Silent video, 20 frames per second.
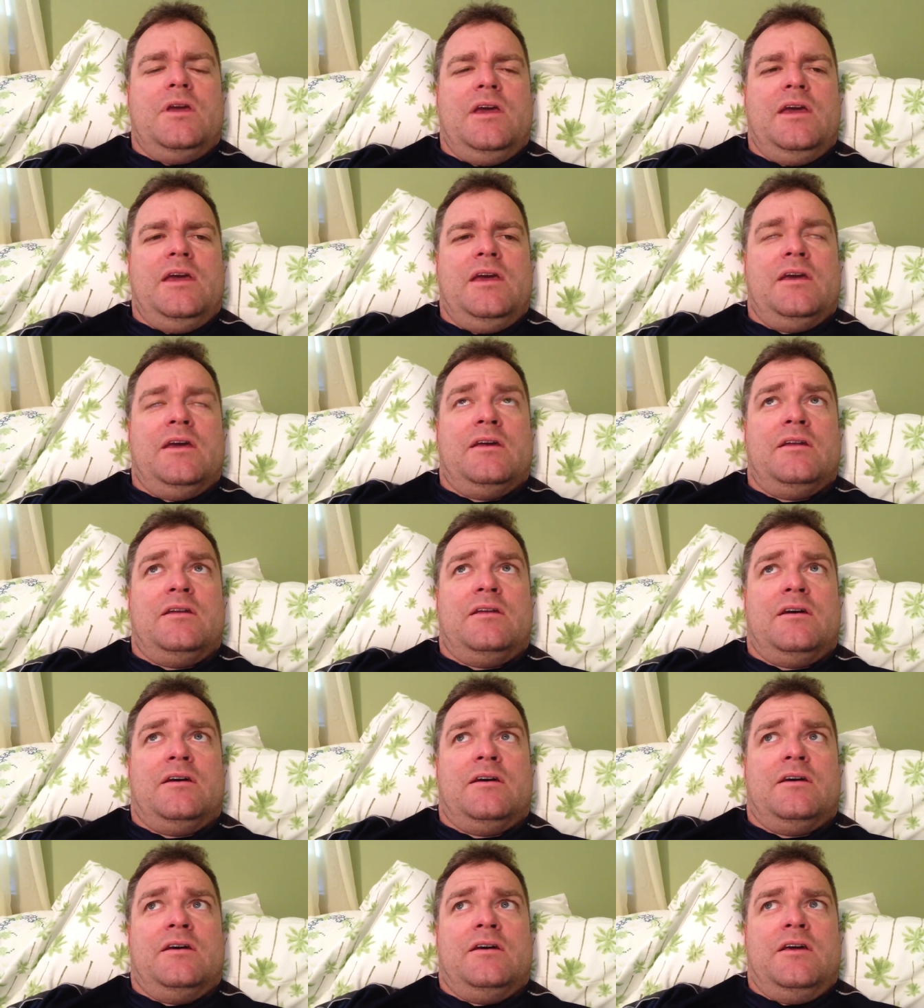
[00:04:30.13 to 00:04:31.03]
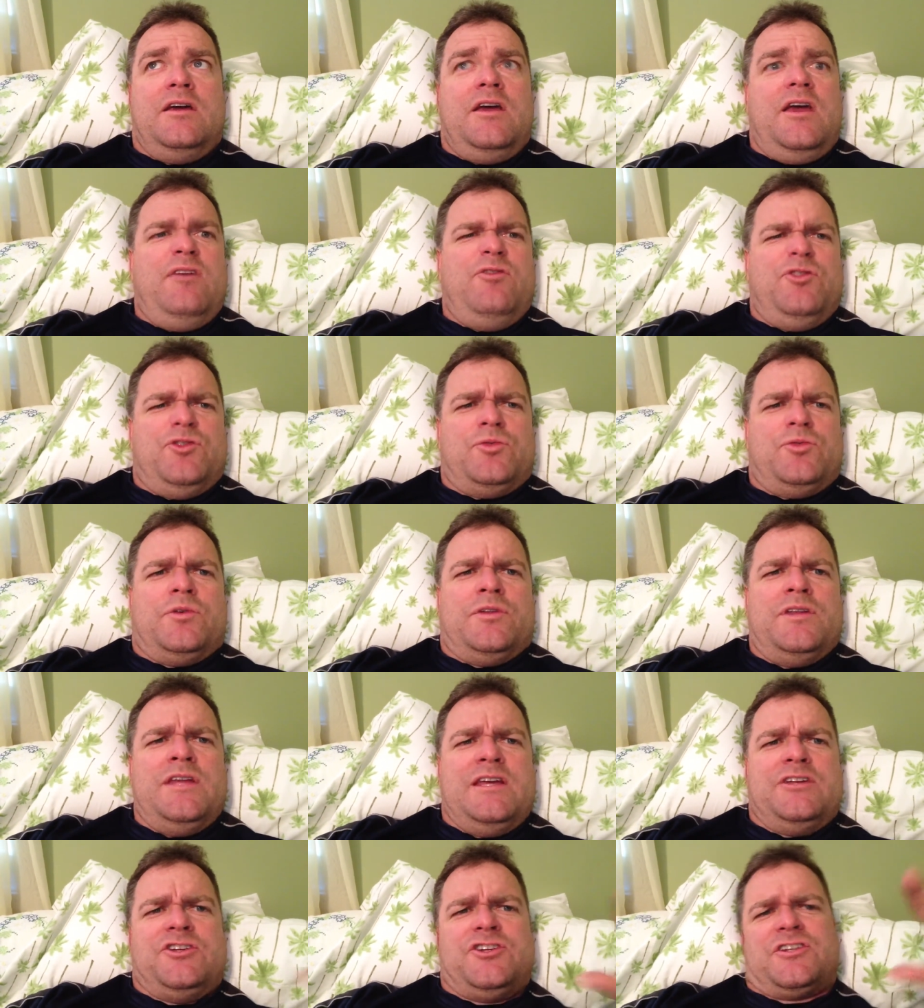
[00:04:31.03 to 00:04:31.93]
and it was real
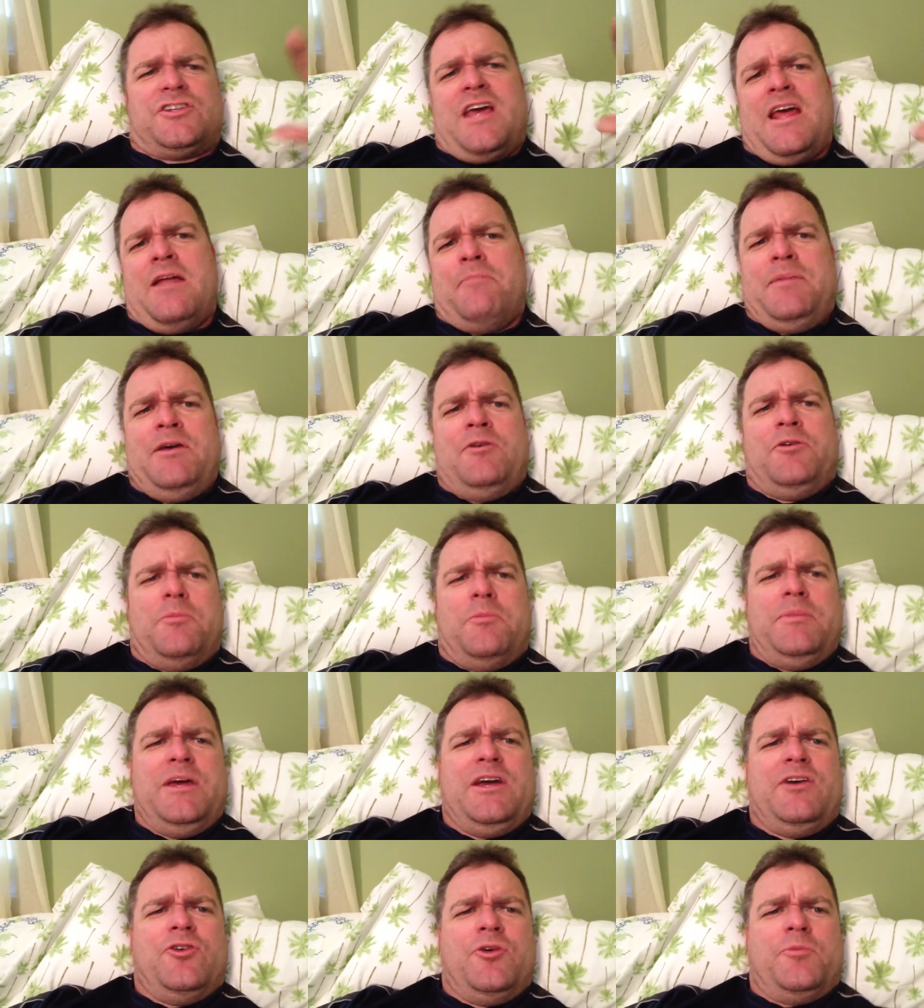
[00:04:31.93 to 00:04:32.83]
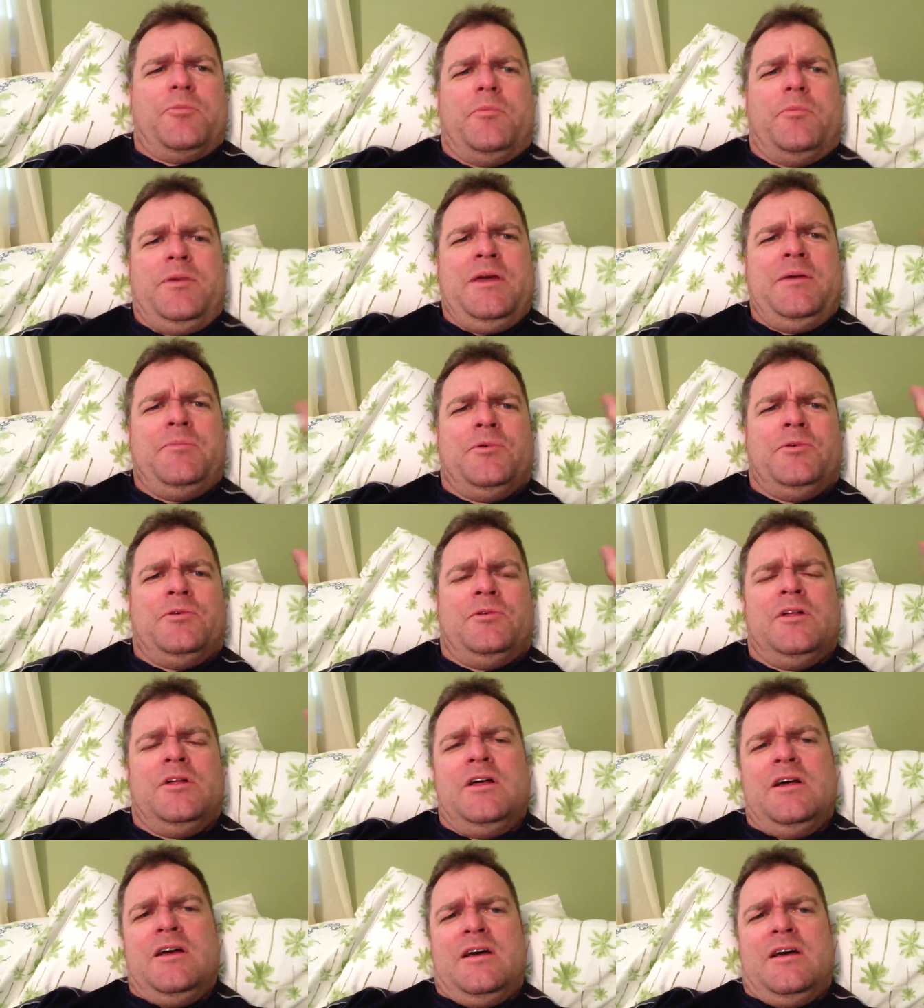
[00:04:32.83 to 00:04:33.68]
neat, just kind of being with a big group of people,